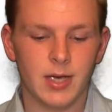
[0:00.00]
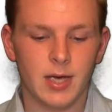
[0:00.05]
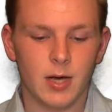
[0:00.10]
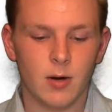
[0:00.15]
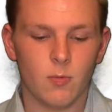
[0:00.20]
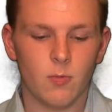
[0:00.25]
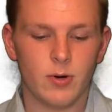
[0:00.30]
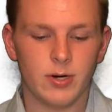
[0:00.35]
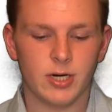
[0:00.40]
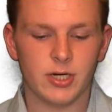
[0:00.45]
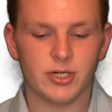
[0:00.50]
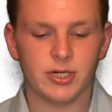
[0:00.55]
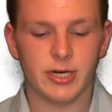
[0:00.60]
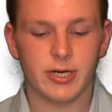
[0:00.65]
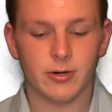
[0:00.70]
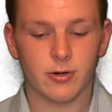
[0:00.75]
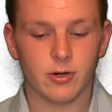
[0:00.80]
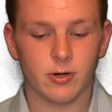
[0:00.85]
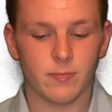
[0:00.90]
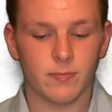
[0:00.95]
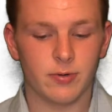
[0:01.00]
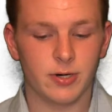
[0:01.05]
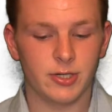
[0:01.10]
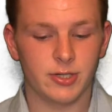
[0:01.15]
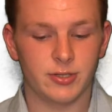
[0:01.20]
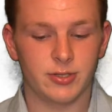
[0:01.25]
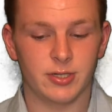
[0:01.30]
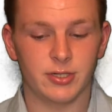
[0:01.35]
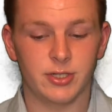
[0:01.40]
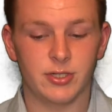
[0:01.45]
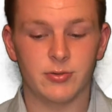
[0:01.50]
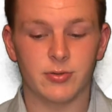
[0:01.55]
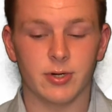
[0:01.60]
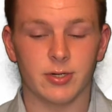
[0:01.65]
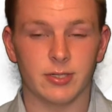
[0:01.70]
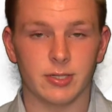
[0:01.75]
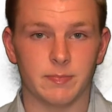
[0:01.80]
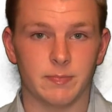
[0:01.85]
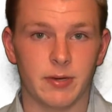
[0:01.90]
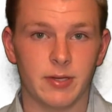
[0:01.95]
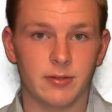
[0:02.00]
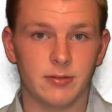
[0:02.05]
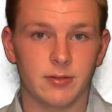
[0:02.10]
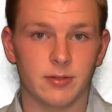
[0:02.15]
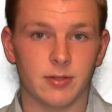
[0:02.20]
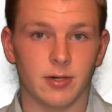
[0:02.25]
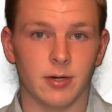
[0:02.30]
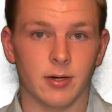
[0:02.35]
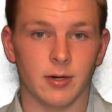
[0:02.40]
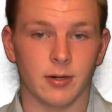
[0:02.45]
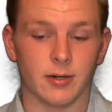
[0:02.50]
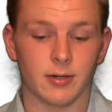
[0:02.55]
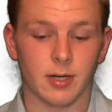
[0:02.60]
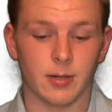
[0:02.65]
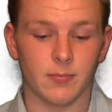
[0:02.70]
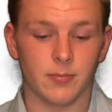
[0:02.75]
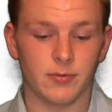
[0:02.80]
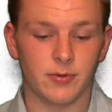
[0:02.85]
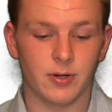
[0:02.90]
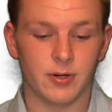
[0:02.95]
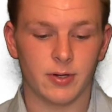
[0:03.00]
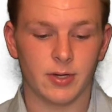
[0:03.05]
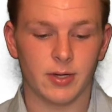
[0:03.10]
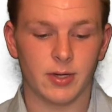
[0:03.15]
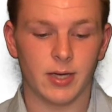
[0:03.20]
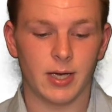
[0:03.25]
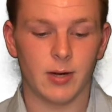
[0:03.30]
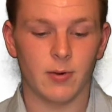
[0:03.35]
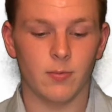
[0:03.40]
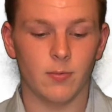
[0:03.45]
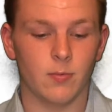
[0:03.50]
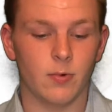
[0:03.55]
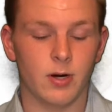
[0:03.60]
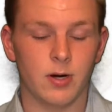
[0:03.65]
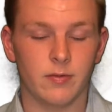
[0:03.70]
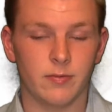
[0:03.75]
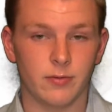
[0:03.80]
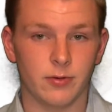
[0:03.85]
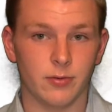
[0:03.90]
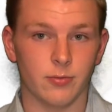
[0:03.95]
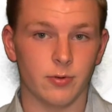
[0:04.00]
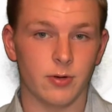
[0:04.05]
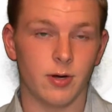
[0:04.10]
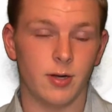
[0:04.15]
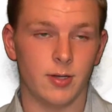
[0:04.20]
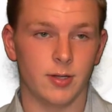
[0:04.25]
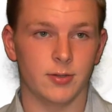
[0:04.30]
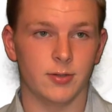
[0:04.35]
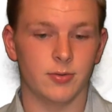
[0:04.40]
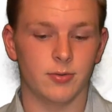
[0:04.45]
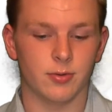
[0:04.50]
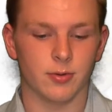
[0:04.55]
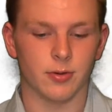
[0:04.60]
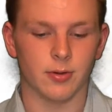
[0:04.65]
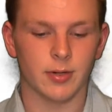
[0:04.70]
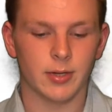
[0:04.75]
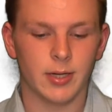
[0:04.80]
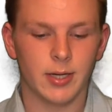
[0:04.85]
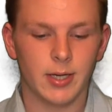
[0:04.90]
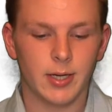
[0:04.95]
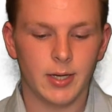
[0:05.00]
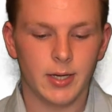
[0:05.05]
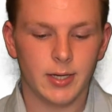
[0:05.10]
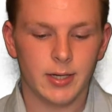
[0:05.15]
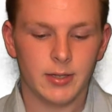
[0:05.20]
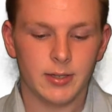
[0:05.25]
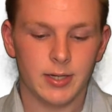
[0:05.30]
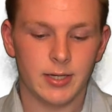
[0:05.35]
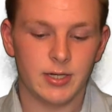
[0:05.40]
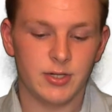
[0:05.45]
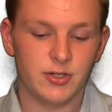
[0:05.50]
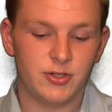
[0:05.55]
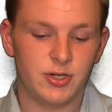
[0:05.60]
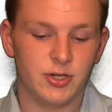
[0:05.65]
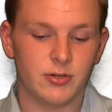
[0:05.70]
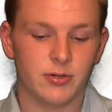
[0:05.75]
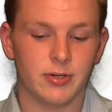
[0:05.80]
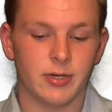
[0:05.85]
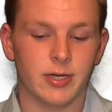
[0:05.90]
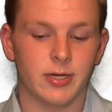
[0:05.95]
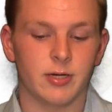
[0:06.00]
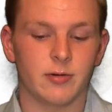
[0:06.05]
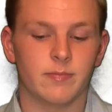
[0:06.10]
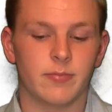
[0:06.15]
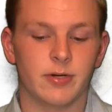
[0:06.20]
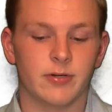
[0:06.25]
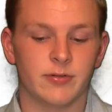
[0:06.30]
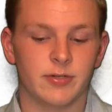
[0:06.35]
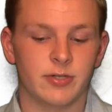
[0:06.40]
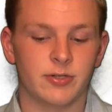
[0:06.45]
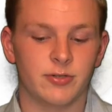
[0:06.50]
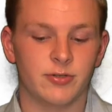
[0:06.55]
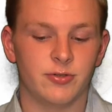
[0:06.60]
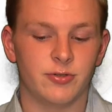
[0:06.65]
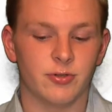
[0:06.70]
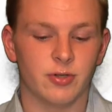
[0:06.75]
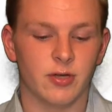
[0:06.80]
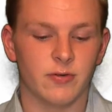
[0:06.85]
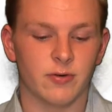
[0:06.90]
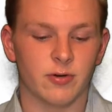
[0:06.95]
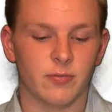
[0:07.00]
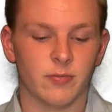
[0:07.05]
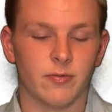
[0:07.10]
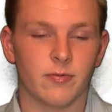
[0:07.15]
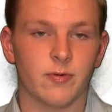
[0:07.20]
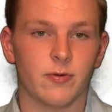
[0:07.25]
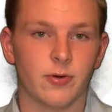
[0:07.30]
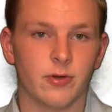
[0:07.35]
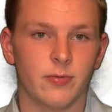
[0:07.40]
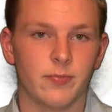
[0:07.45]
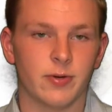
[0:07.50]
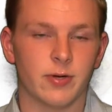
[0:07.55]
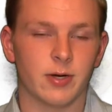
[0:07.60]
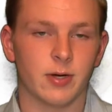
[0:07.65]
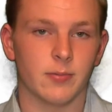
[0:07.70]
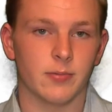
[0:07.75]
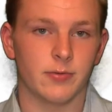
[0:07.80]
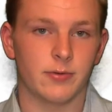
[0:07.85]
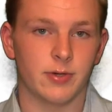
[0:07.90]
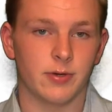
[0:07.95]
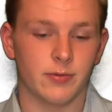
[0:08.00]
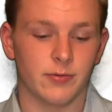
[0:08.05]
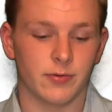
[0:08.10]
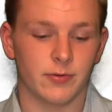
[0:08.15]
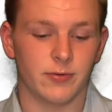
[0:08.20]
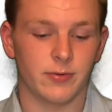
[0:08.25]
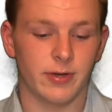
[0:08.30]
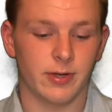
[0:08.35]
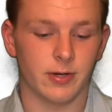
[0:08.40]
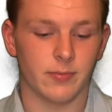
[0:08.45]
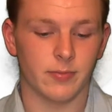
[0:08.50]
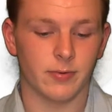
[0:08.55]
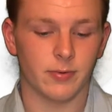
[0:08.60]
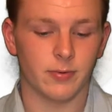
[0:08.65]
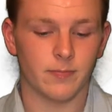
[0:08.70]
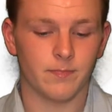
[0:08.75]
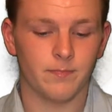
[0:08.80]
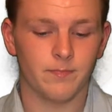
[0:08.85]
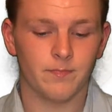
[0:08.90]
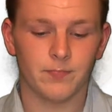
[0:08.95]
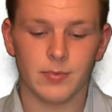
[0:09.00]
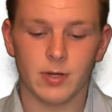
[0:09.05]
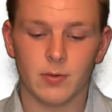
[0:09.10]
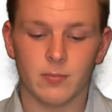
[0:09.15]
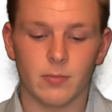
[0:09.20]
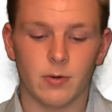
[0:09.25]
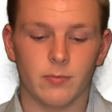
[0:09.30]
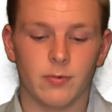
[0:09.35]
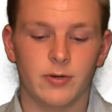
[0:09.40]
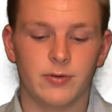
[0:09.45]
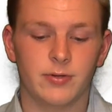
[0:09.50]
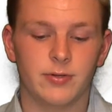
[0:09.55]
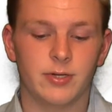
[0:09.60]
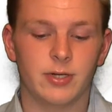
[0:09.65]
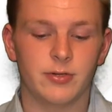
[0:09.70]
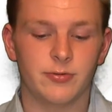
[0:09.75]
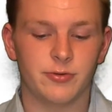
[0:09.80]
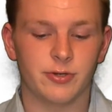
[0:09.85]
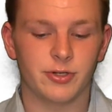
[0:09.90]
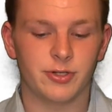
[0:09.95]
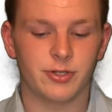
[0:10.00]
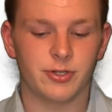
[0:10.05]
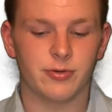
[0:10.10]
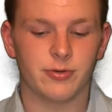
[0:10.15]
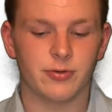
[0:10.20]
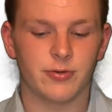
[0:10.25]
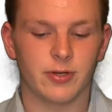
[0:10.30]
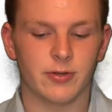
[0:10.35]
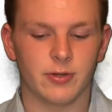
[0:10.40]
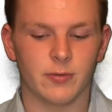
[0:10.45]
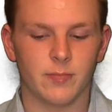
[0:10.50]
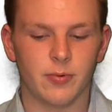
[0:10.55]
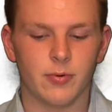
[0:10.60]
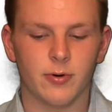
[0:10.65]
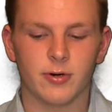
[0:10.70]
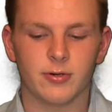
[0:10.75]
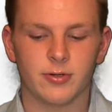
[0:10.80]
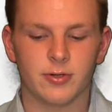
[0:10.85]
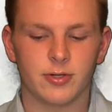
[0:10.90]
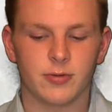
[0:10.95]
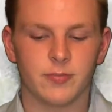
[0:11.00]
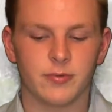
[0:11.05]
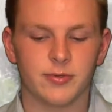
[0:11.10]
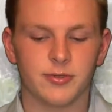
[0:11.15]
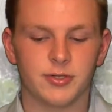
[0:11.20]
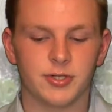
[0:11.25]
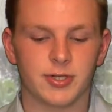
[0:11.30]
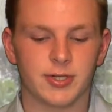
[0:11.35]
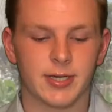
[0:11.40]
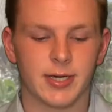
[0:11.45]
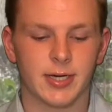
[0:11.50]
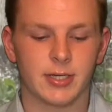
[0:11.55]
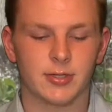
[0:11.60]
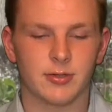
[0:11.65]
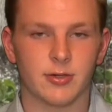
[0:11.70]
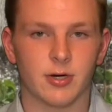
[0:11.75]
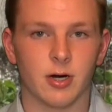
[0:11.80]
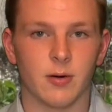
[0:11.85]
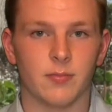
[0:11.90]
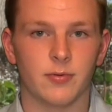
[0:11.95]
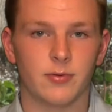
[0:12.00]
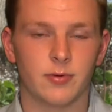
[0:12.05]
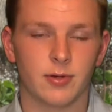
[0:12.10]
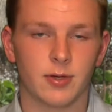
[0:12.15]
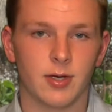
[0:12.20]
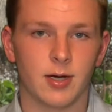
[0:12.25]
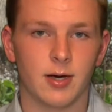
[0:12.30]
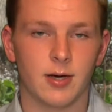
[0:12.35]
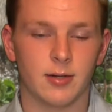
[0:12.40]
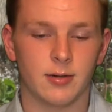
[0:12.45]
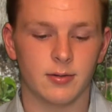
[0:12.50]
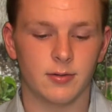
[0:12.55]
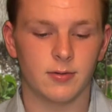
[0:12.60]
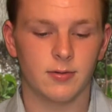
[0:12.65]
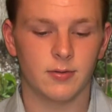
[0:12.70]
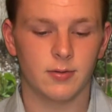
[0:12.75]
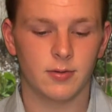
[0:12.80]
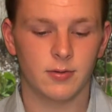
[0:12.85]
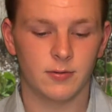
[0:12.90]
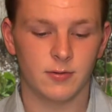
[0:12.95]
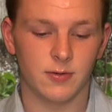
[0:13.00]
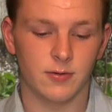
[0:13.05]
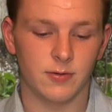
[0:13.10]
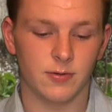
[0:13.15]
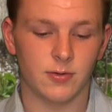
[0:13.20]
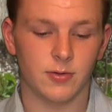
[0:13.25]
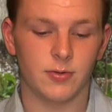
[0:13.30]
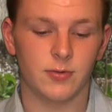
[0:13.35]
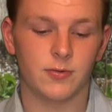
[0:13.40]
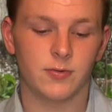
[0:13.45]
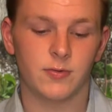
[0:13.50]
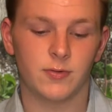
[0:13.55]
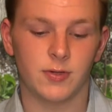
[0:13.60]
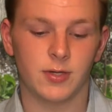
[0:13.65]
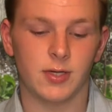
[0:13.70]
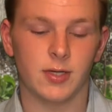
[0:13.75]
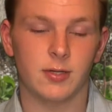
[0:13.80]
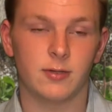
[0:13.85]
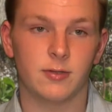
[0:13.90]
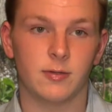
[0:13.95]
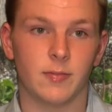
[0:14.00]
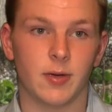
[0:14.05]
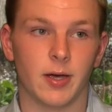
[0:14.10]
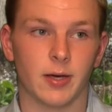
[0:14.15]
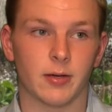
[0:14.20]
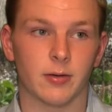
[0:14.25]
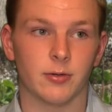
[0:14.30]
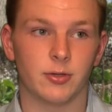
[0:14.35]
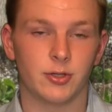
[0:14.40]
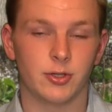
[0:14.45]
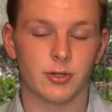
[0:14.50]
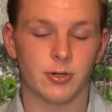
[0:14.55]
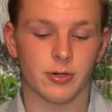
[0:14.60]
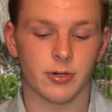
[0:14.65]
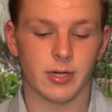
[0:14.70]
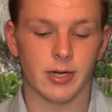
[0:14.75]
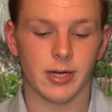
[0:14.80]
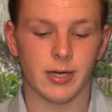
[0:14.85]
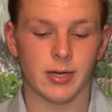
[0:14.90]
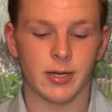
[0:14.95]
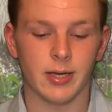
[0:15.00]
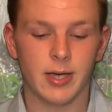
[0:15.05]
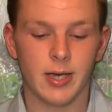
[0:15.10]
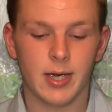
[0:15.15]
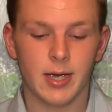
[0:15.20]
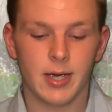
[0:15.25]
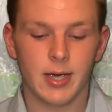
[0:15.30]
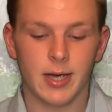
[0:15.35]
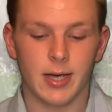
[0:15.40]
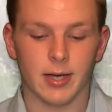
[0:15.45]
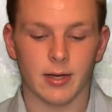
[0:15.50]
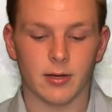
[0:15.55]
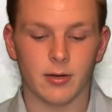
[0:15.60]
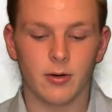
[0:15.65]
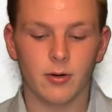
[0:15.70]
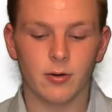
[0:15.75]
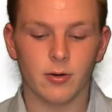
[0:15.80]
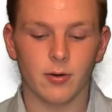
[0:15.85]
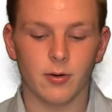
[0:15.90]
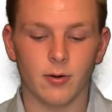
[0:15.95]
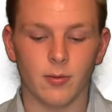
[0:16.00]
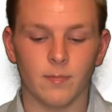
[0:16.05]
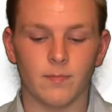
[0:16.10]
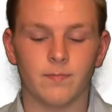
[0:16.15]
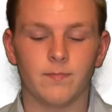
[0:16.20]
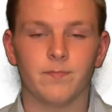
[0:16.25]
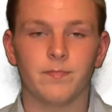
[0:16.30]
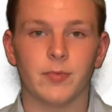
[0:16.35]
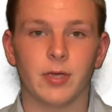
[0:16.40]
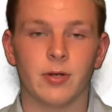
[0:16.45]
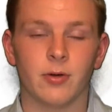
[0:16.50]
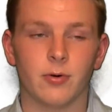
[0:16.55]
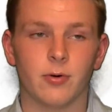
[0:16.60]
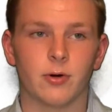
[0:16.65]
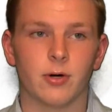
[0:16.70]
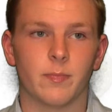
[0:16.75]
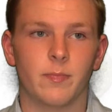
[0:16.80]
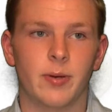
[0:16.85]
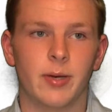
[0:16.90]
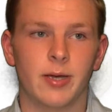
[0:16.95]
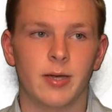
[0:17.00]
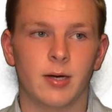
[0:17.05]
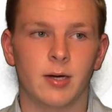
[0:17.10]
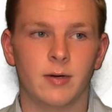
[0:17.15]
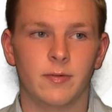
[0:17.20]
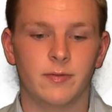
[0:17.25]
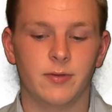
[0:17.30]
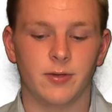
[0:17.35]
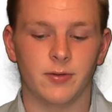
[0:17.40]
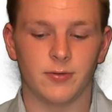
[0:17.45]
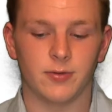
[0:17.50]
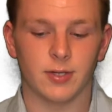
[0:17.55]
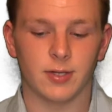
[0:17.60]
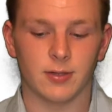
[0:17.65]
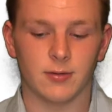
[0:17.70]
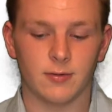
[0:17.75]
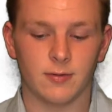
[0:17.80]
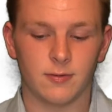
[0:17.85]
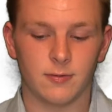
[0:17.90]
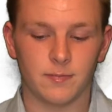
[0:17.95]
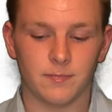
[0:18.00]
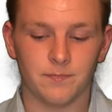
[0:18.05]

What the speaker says: When a giant corporation that you are dependent on comes knocking at whatever you call a door, it is generally in your best interest to deliver before you become self-sustainable. What recent history has shown is that the poor turn to producing cash crops, cotton, sizzle, tea, tobacco, sugarcane, and cocoa in order to pay off these debts.